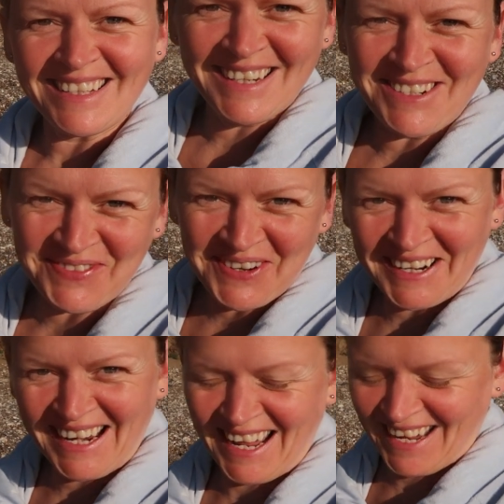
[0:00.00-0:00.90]
Good
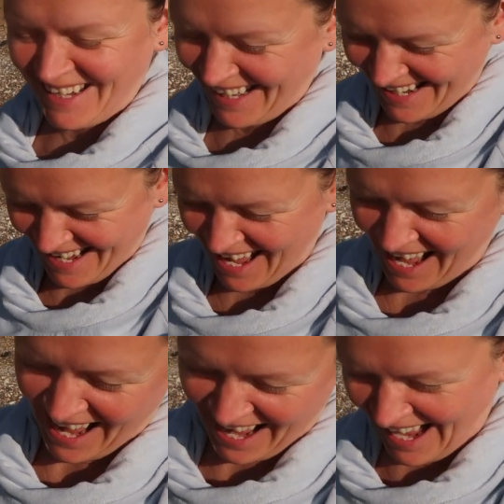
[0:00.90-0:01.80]
morning.
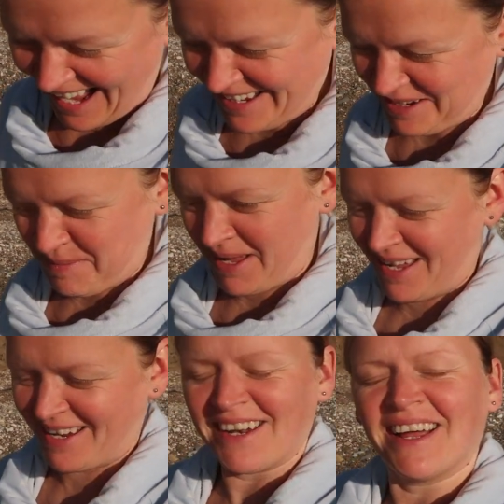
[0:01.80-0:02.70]
I am
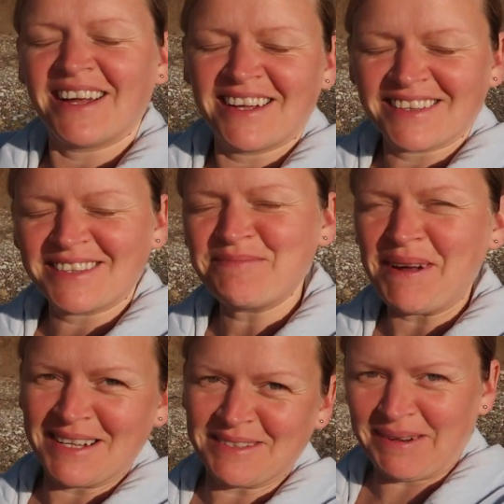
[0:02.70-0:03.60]
in the
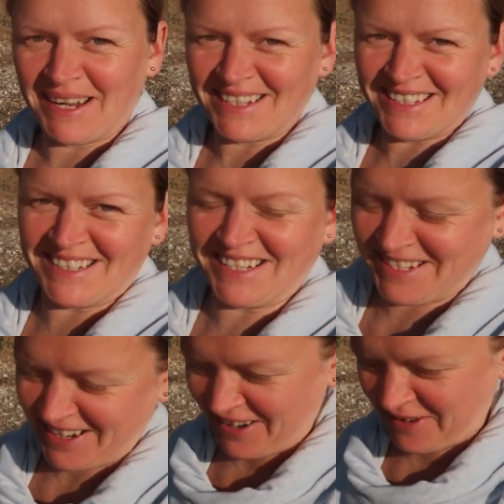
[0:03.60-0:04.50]
best place to
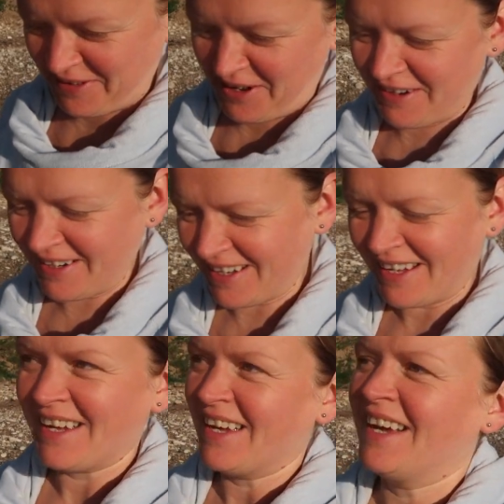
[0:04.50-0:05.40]
start a vlog.
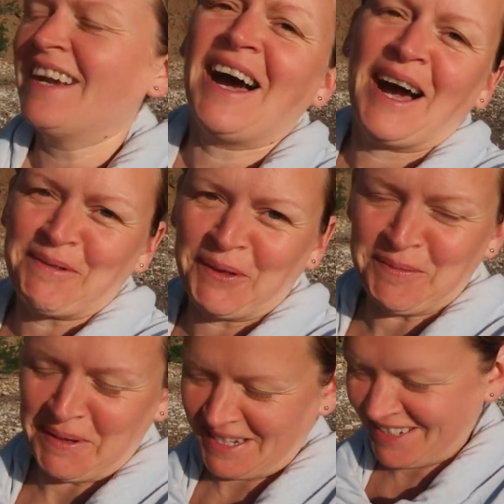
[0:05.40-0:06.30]
I'm on
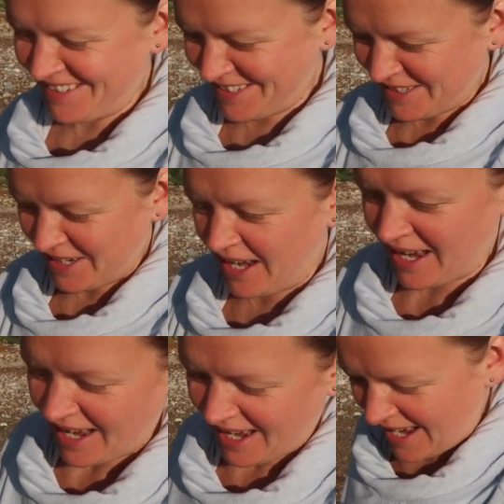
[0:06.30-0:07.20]
the beach,
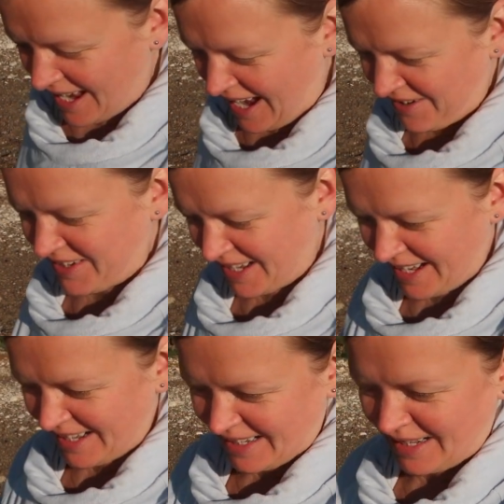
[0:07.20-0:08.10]
having a
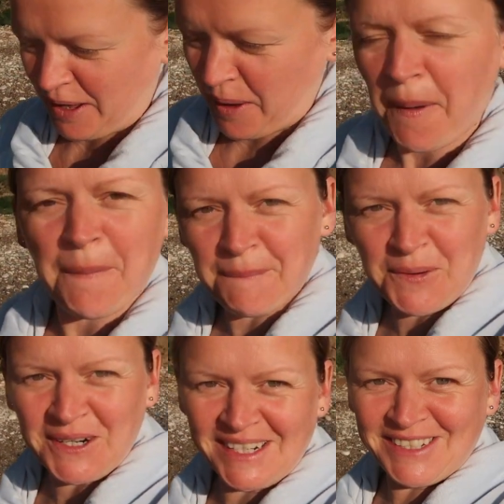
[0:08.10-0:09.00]
little
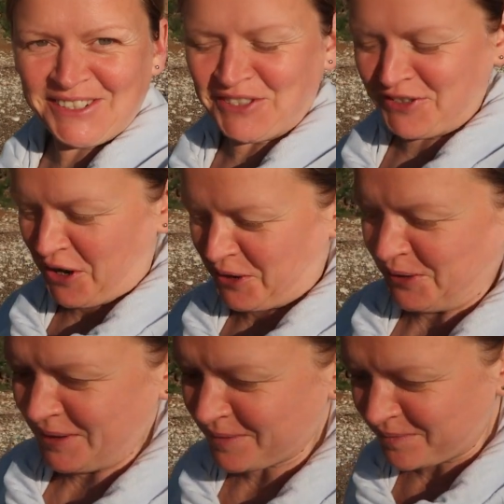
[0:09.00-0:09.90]
morning
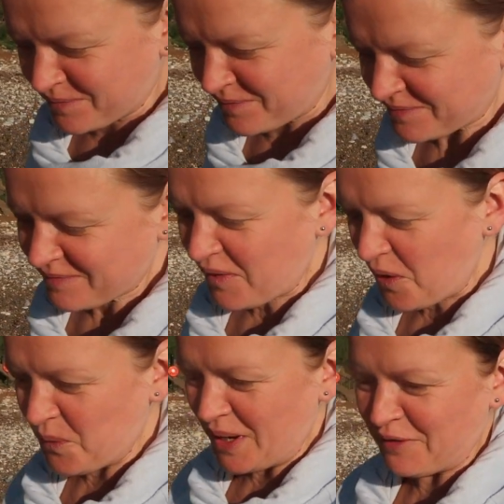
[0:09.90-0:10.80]
stroll.
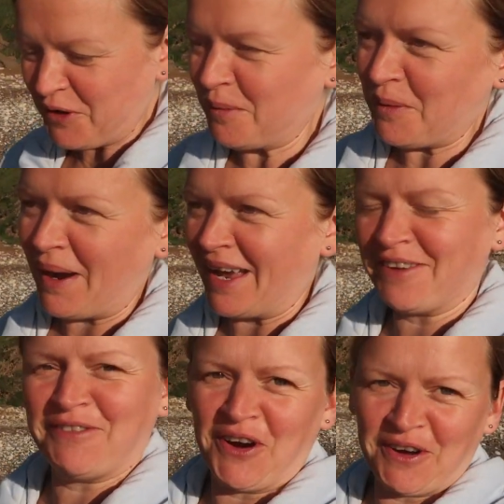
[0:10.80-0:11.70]
We have come
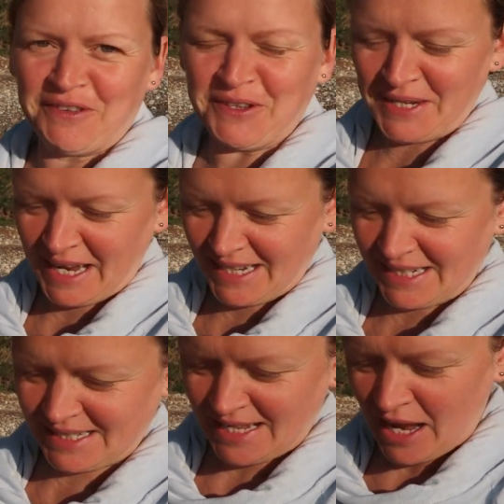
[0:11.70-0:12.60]
away for a few days.